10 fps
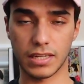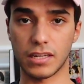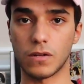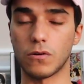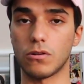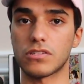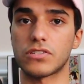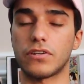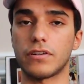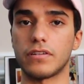It all
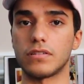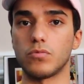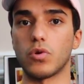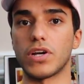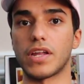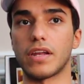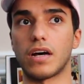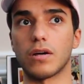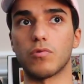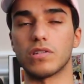started when
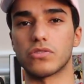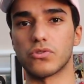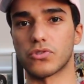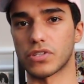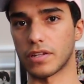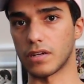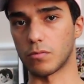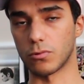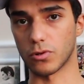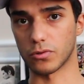I went to study
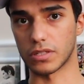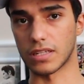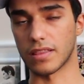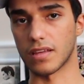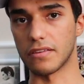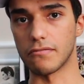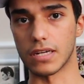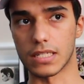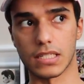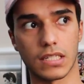abroad in the
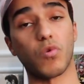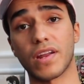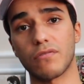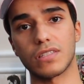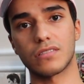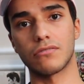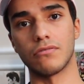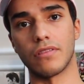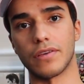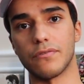US. When I went
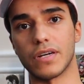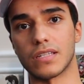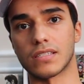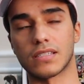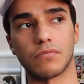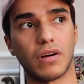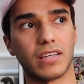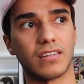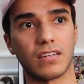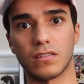to the US,
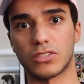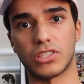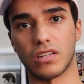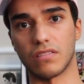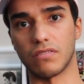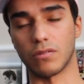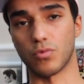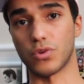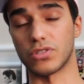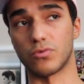my English level
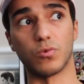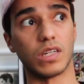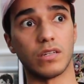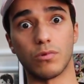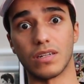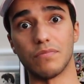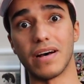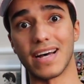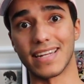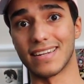was really
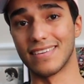bad.